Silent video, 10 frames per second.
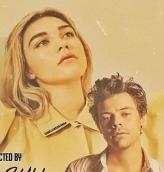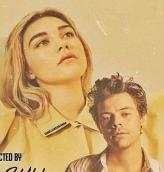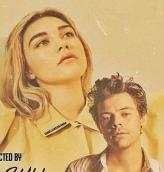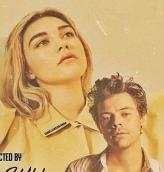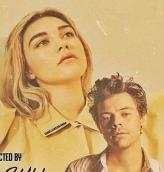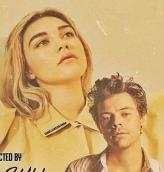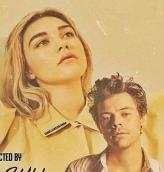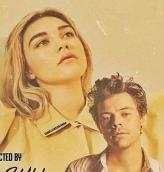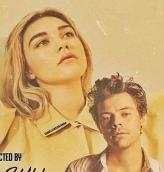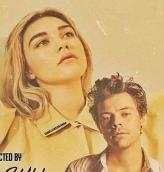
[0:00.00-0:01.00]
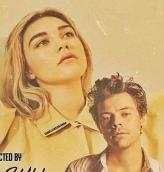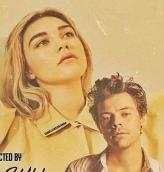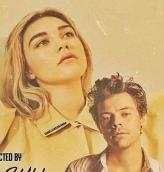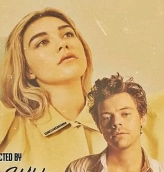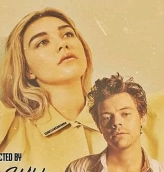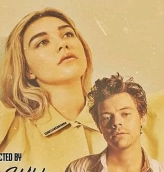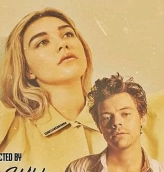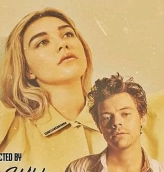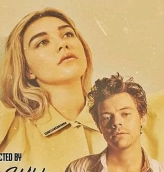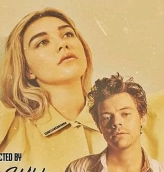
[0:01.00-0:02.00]

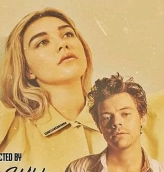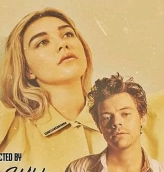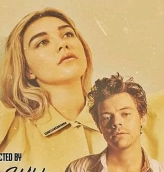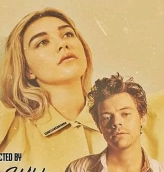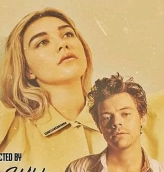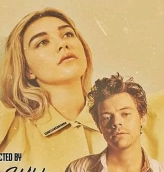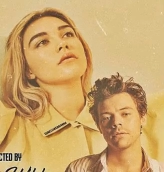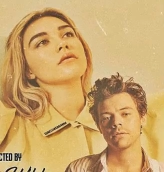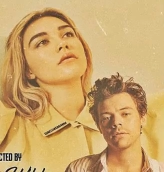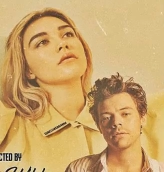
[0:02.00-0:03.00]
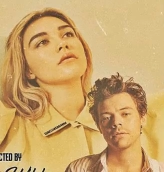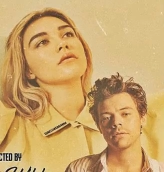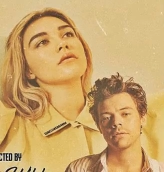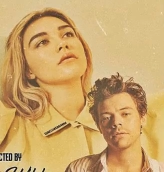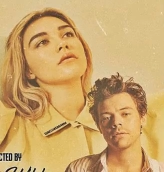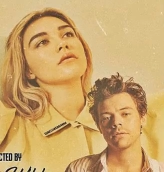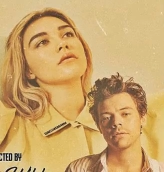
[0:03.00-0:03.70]
Nobody speaks.